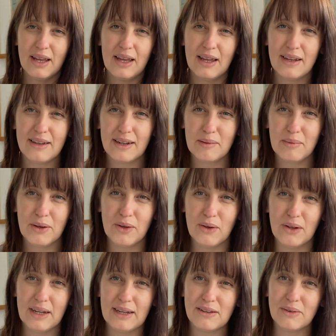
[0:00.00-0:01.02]
a little bit
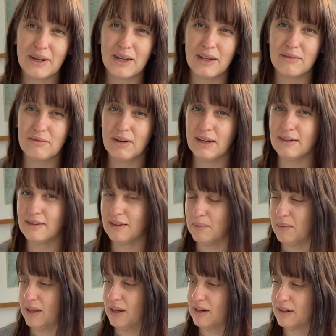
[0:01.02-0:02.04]
early so I can run
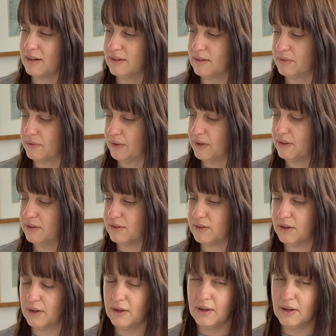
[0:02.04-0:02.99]
some errands first.